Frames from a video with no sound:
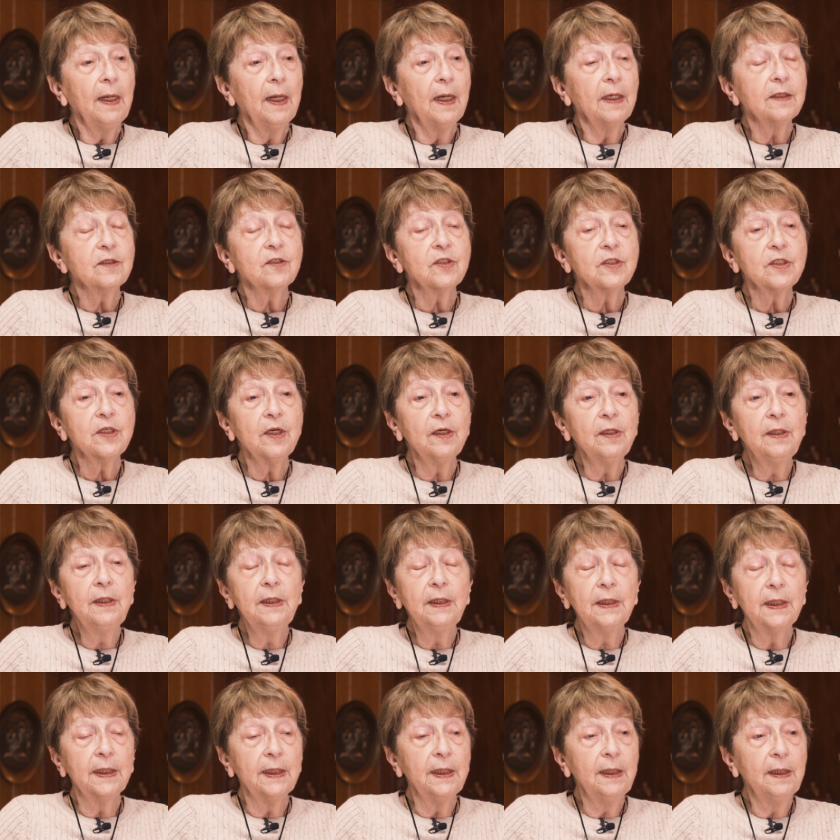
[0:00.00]
and
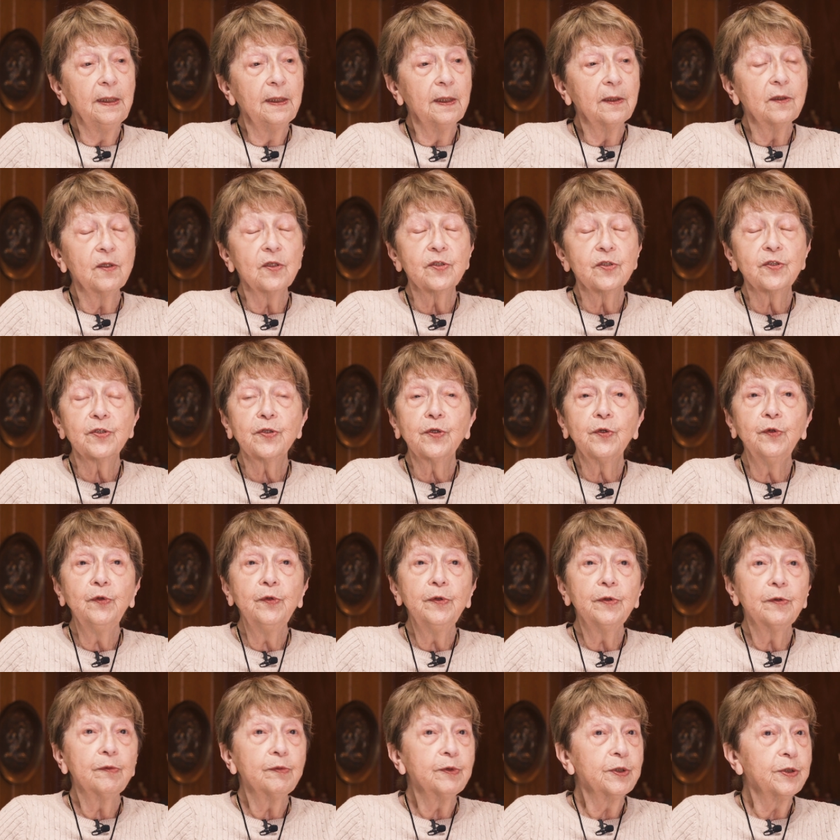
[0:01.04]
suddenly the
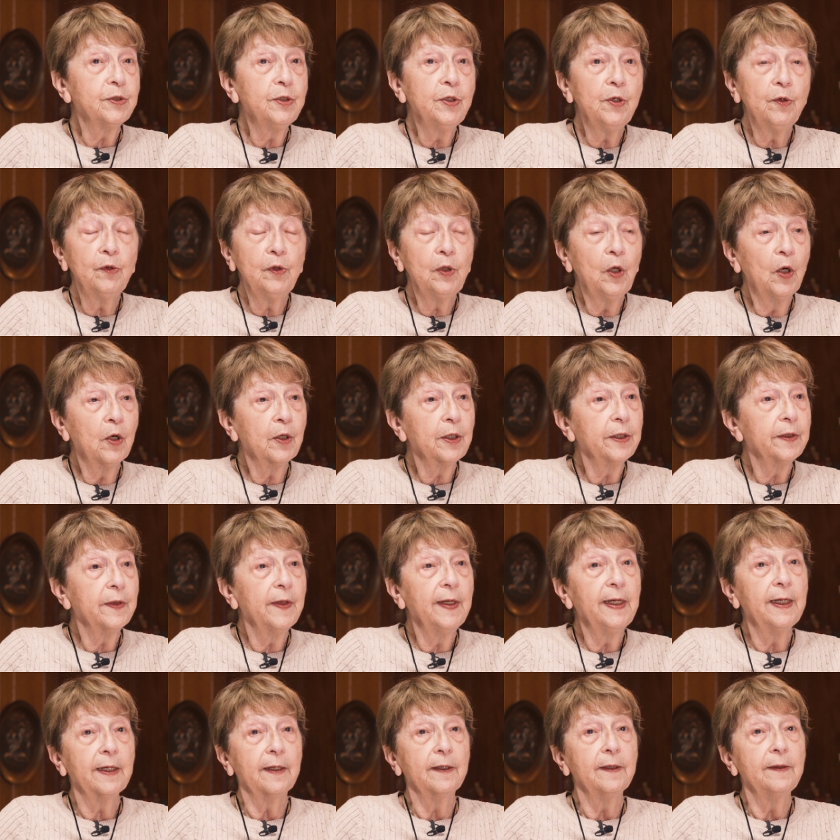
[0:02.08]
scooter was no longer
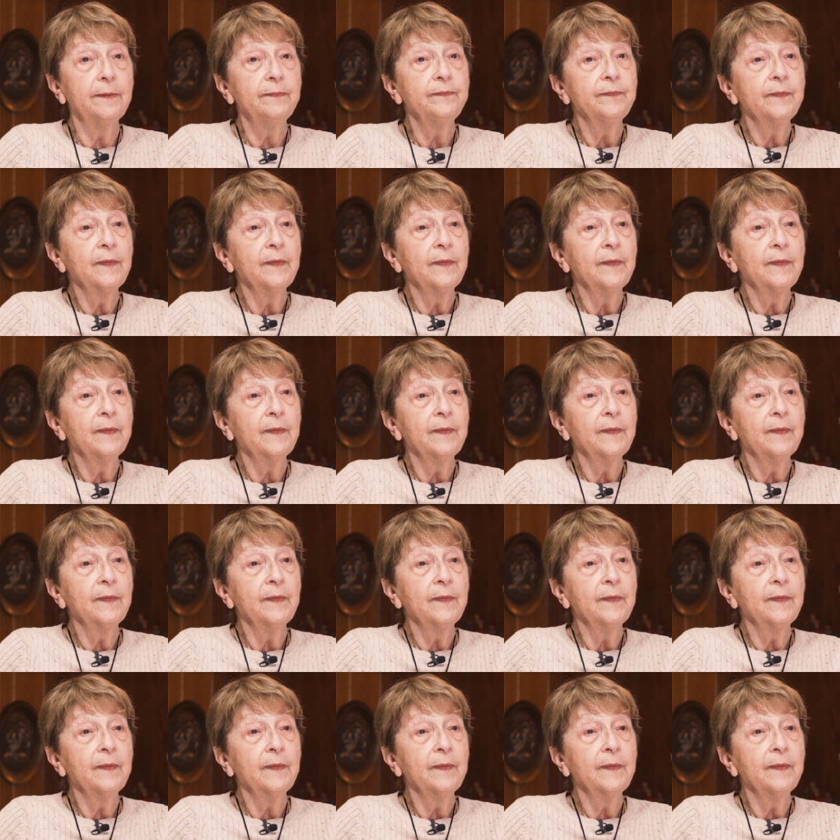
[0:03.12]
there.